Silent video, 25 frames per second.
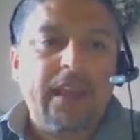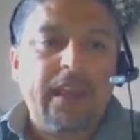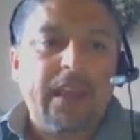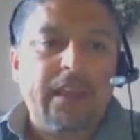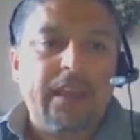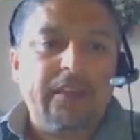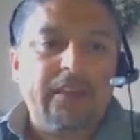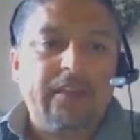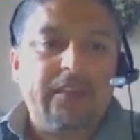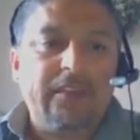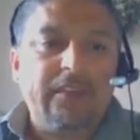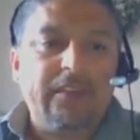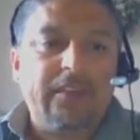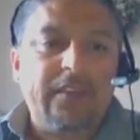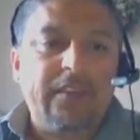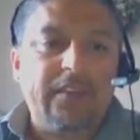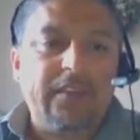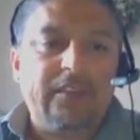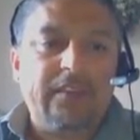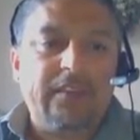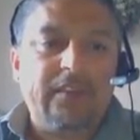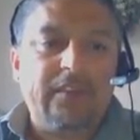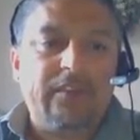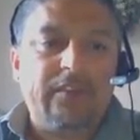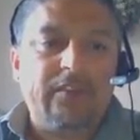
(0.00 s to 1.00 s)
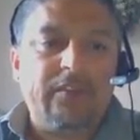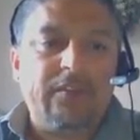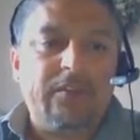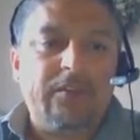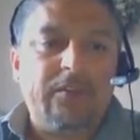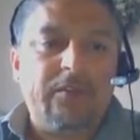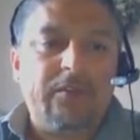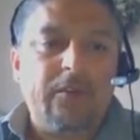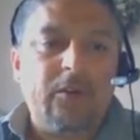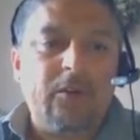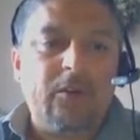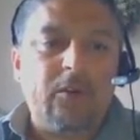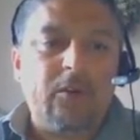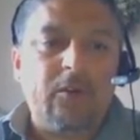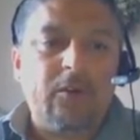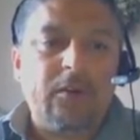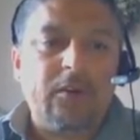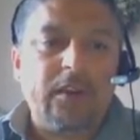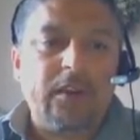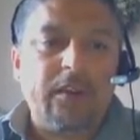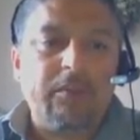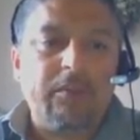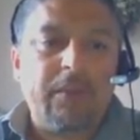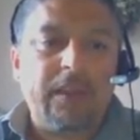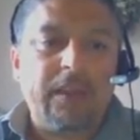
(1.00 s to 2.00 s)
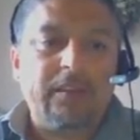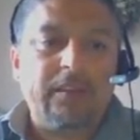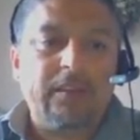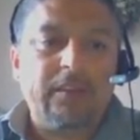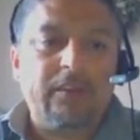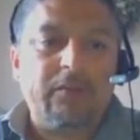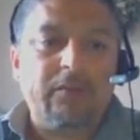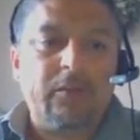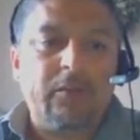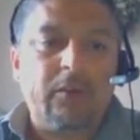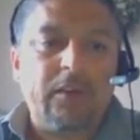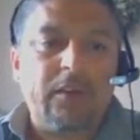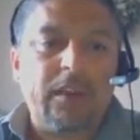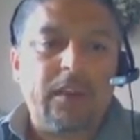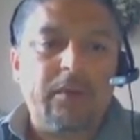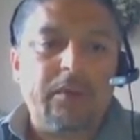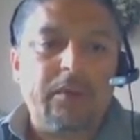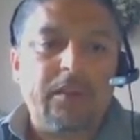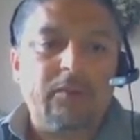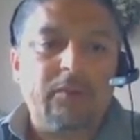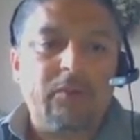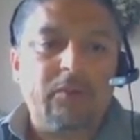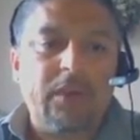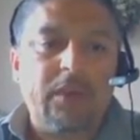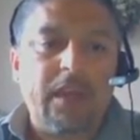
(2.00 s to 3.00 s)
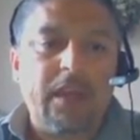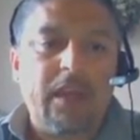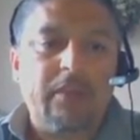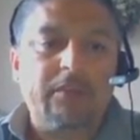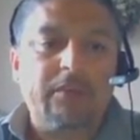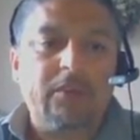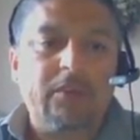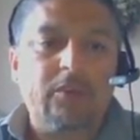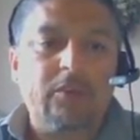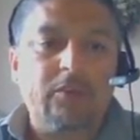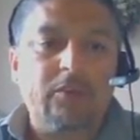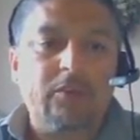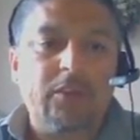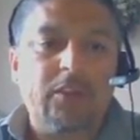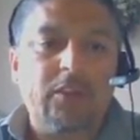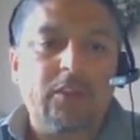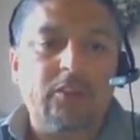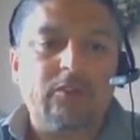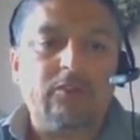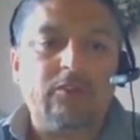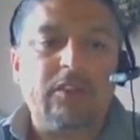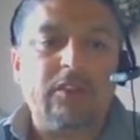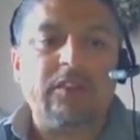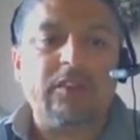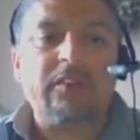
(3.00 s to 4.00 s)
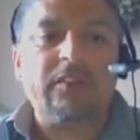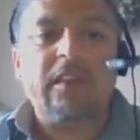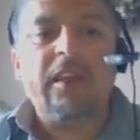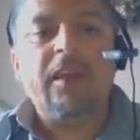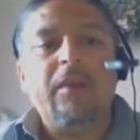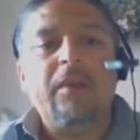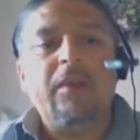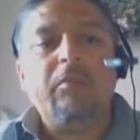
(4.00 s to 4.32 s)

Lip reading: And since this is 4, the mass is 4, that means we have 2 neutrons.